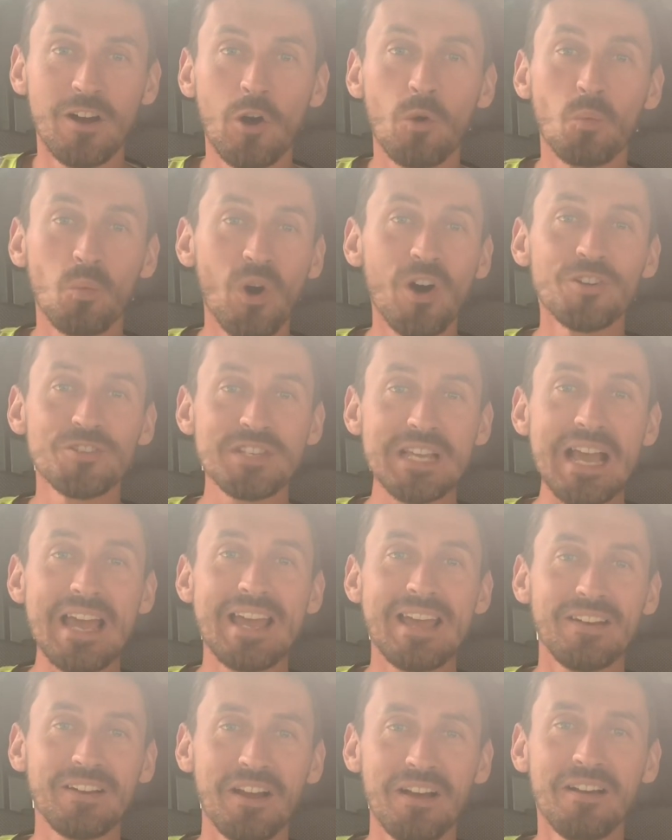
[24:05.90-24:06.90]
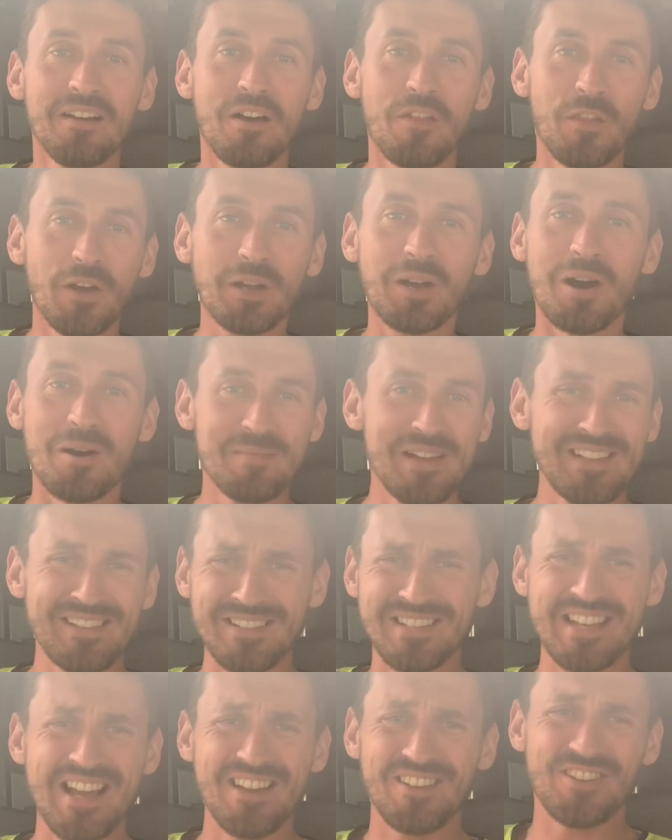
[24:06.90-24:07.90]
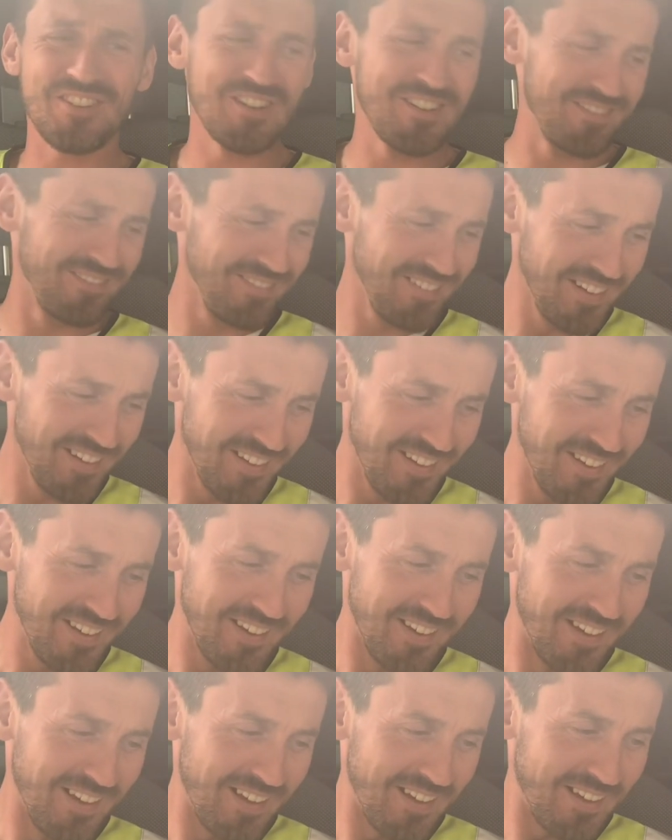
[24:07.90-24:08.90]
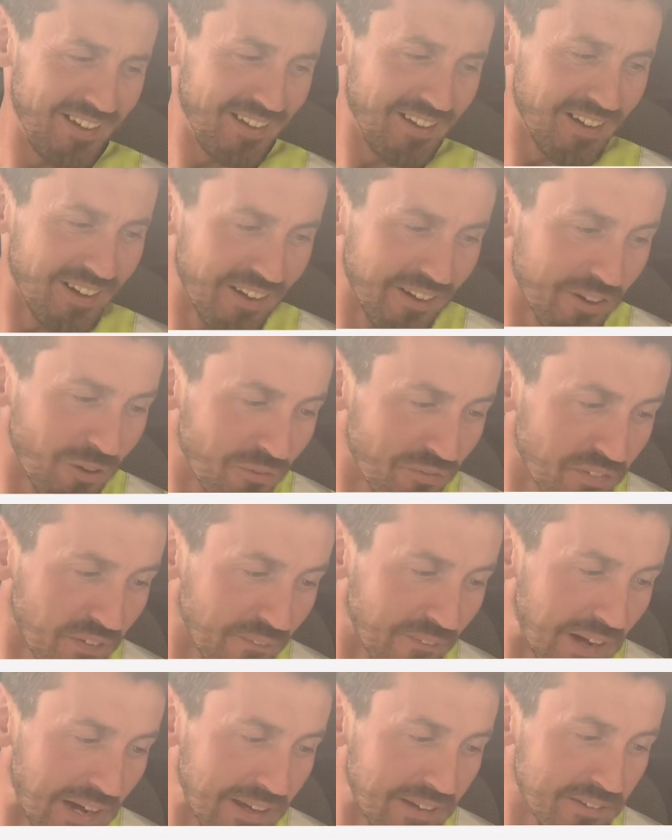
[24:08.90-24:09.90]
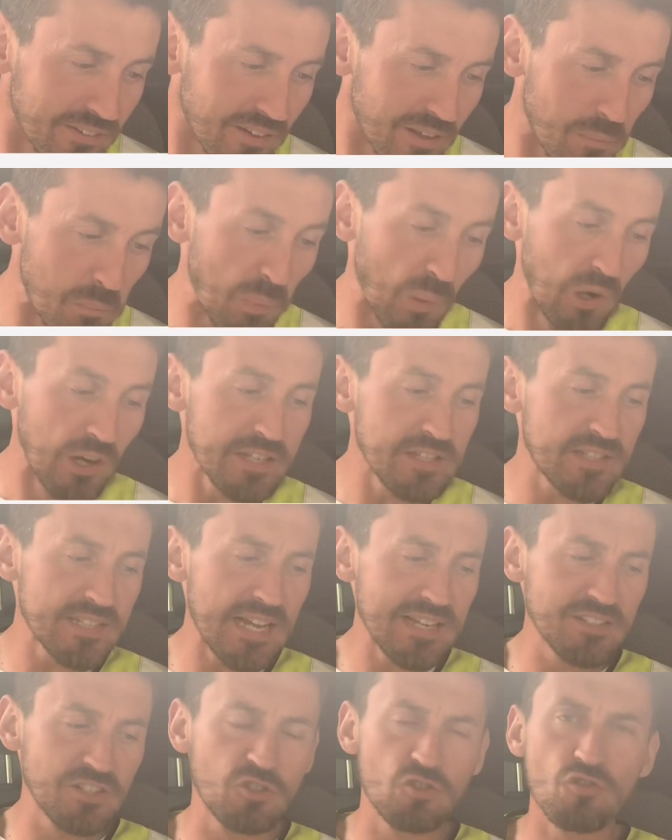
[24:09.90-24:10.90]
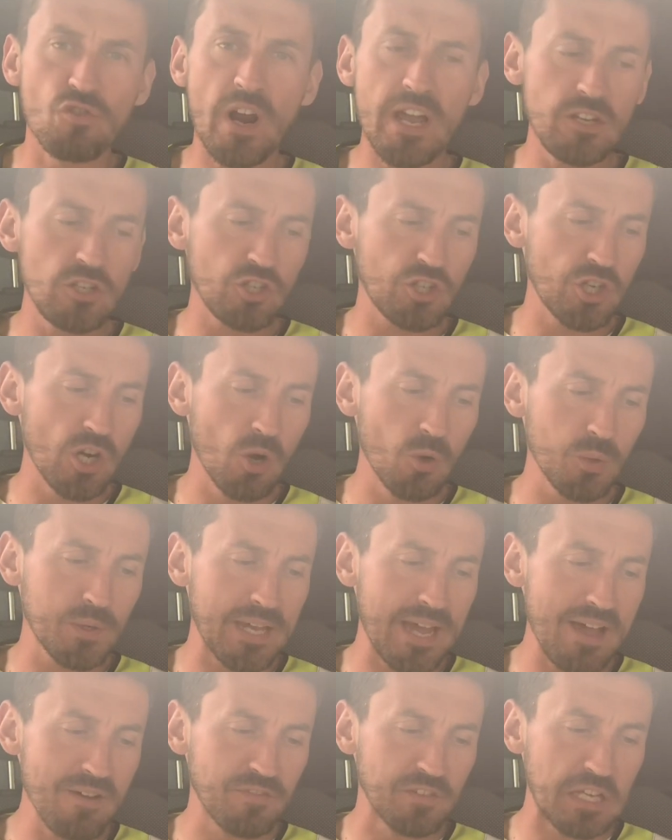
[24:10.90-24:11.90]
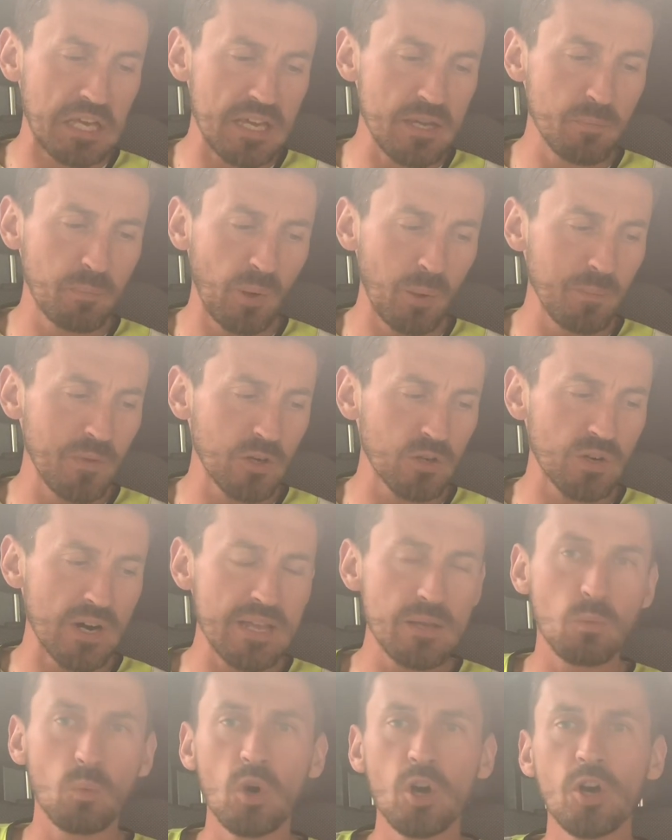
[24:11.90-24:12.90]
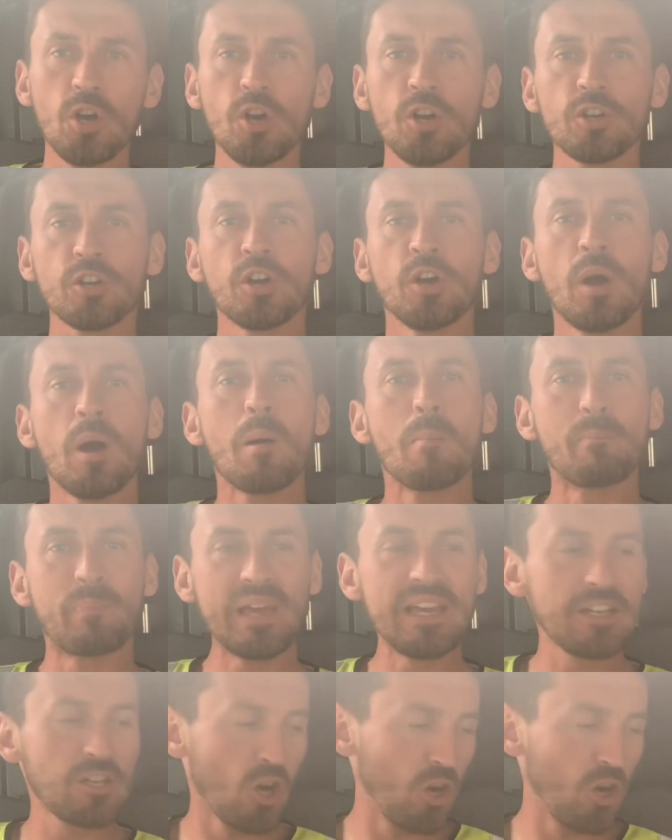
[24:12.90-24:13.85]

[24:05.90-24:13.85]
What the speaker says: was in the comment section. I don't think that is him. But he says, "Great show, Kev. Keep up the great work. Big